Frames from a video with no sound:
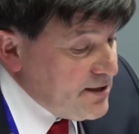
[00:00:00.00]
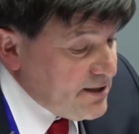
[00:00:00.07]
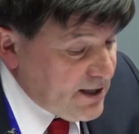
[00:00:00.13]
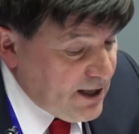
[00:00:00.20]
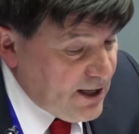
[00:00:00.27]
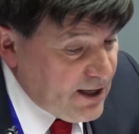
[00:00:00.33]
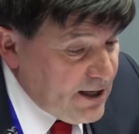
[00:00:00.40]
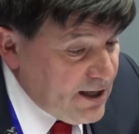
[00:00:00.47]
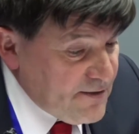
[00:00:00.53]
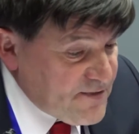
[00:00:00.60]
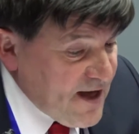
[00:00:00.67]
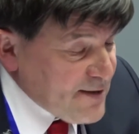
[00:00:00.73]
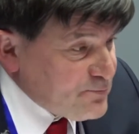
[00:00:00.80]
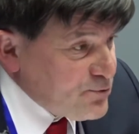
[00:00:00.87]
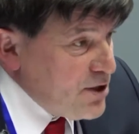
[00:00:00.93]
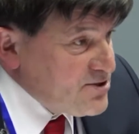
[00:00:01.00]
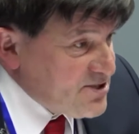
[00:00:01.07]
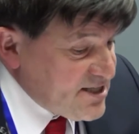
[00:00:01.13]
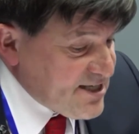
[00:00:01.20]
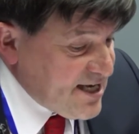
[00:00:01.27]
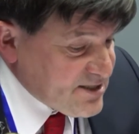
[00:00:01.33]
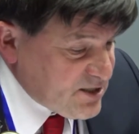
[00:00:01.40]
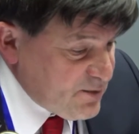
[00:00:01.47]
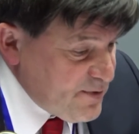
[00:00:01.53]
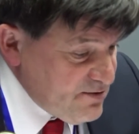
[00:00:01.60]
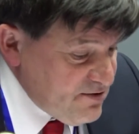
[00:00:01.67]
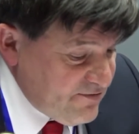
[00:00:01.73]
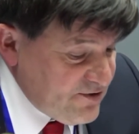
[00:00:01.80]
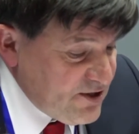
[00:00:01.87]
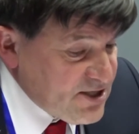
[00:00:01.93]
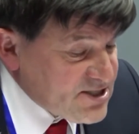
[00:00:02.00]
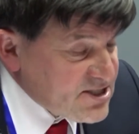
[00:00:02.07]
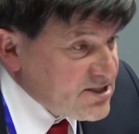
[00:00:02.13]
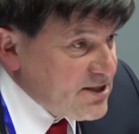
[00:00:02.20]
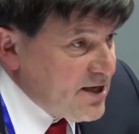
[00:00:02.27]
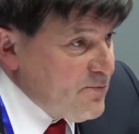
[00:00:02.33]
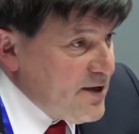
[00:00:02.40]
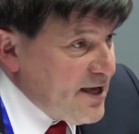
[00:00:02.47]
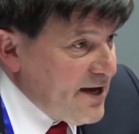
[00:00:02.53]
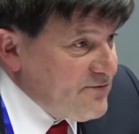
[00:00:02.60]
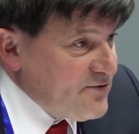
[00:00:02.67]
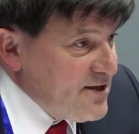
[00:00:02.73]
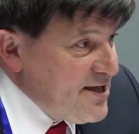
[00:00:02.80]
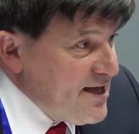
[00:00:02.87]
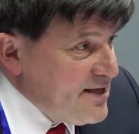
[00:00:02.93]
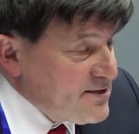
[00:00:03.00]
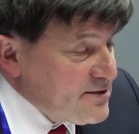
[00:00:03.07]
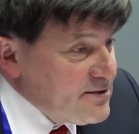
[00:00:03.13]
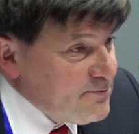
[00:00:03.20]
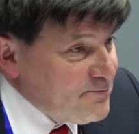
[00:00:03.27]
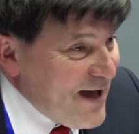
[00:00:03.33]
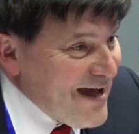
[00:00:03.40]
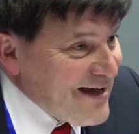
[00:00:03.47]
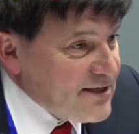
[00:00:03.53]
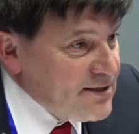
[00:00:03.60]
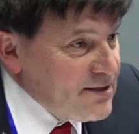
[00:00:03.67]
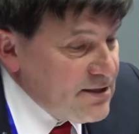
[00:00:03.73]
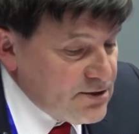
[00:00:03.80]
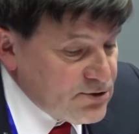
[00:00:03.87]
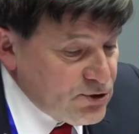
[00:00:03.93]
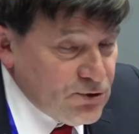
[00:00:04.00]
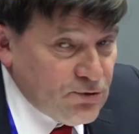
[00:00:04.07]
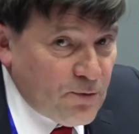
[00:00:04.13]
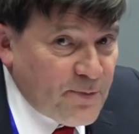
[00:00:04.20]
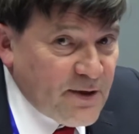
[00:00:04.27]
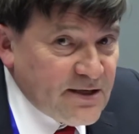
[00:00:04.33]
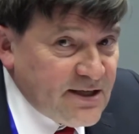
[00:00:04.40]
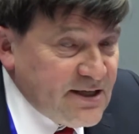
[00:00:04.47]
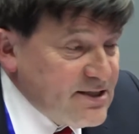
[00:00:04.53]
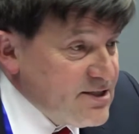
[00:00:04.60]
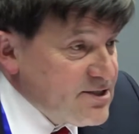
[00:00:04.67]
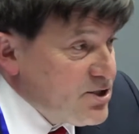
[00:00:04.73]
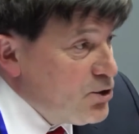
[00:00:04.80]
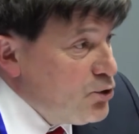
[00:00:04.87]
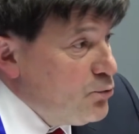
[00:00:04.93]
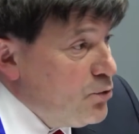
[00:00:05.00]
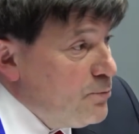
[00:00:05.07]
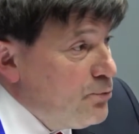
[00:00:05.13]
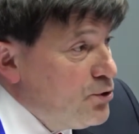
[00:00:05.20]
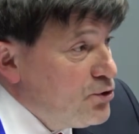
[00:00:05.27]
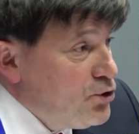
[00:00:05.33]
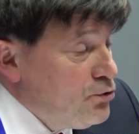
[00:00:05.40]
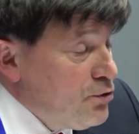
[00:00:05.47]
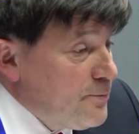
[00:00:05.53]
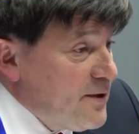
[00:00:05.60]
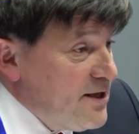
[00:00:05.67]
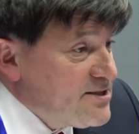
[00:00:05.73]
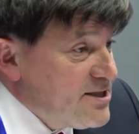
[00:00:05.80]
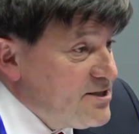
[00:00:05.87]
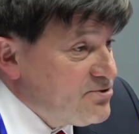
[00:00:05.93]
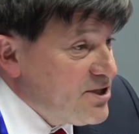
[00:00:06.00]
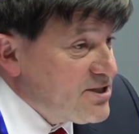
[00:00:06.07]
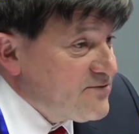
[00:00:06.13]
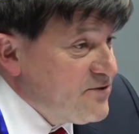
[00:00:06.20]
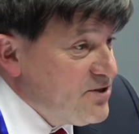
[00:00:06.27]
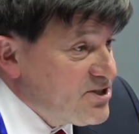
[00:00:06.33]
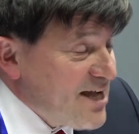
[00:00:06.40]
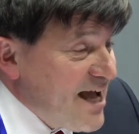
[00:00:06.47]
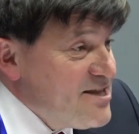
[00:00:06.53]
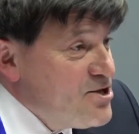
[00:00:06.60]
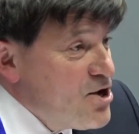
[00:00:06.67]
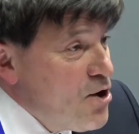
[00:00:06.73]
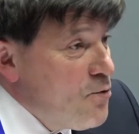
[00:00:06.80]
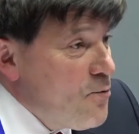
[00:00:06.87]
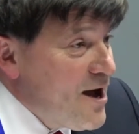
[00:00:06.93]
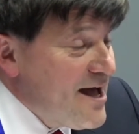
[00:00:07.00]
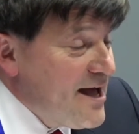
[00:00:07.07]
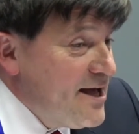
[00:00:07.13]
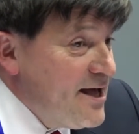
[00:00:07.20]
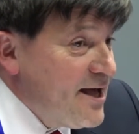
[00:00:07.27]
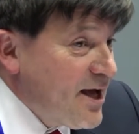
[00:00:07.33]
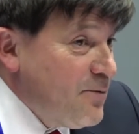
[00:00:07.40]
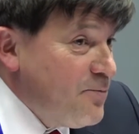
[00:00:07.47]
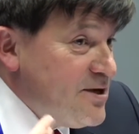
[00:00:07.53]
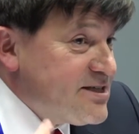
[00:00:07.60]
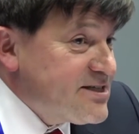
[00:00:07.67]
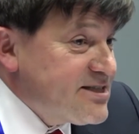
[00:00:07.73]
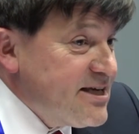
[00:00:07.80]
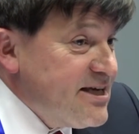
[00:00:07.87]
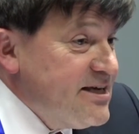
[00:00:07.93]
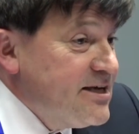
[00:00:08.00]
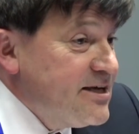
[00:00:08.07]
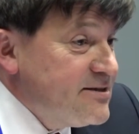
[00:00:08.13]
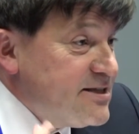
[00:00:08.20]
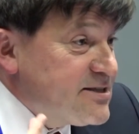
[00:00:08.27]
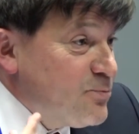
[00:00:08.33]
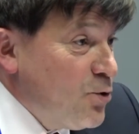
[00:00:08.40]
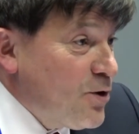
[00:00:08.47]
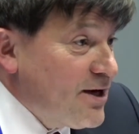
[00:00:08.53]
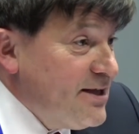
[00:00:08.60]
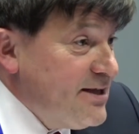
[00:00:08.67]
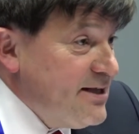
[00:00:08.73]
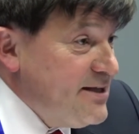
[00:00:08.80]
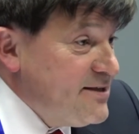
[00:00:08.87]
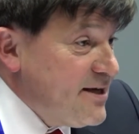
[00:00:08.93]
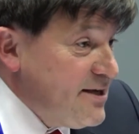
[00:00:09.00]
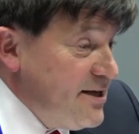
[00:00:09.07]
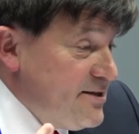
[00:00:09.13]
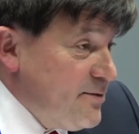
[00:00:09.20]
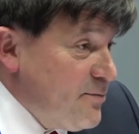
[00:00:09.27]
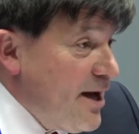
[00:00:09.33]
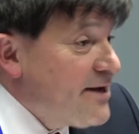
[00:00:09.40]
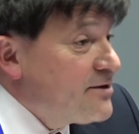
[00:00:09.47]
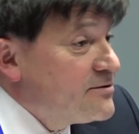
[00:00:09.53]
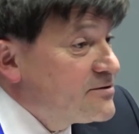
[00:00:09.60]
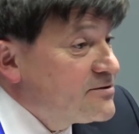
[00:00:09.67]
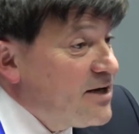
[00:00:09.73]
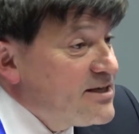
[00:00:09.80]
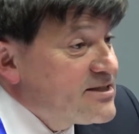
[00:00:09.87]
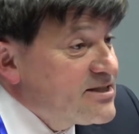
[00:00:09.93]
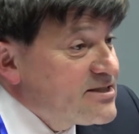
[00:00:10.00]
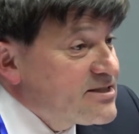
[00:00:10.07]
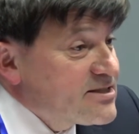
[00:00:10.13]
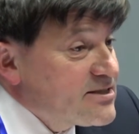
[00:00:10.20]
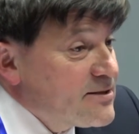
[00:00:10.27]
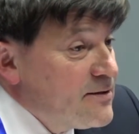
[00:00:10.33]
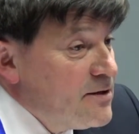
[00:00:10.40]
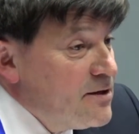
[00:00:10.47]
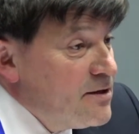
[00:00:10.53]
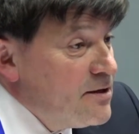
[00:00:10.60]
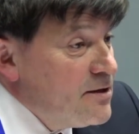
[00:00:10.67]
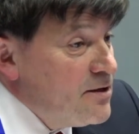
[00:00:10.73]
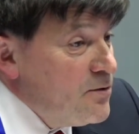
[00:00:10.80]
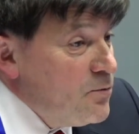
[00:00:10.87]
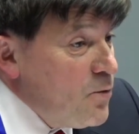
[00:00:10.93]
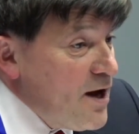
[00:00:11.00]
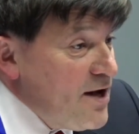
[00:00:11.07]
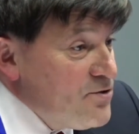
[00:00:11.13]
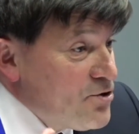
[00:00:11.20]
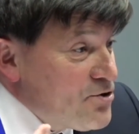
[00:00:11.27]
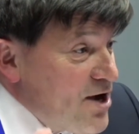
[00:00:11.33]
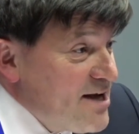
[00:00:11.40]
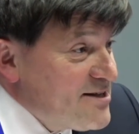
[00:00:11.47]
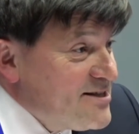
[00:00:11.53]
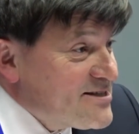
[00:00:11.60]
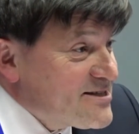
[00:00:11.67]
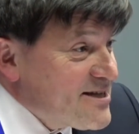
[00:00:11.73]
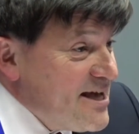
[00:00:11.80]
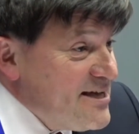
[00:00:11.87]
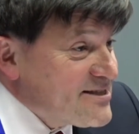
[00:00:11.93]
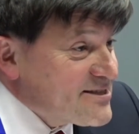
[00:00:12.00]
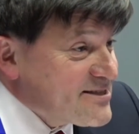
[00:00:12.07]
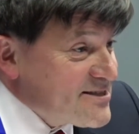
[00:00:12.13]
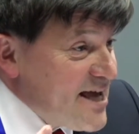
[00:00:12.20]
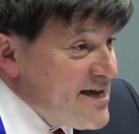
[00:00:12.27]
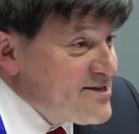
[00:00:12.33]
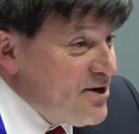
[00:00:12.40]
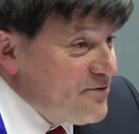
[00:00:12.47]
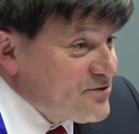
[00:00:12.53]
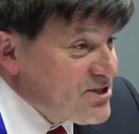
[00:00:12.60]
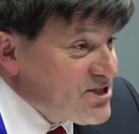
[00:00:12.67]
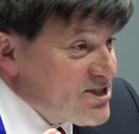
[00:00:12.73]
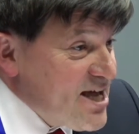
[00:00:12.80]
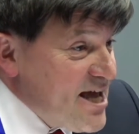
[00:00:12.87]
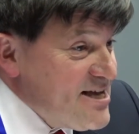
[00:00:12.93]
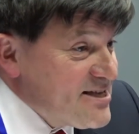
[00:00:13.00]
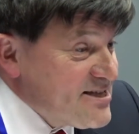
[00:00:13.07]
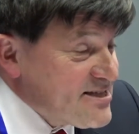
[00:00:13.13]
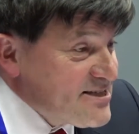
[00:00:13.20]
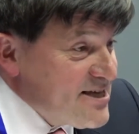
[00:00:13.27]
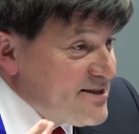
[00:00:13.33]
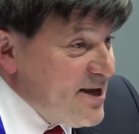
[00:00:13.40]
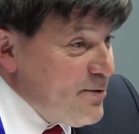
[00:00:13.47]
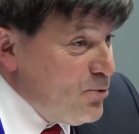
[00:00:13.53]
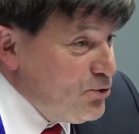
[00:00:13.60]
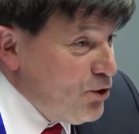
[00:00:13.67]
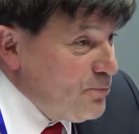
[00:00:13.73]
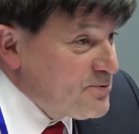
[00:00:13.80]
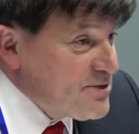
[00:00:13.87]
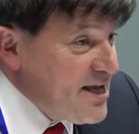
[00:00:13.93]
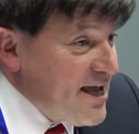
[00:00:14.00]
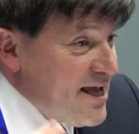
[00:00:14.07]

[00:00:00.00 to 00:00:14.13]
That process has to be reversed, and we have to get back to European leaders who will put Europeans' interests first. And nowhere can we see this more clearly than in the migrant crisis, where the United States, state after state, has said they will not take in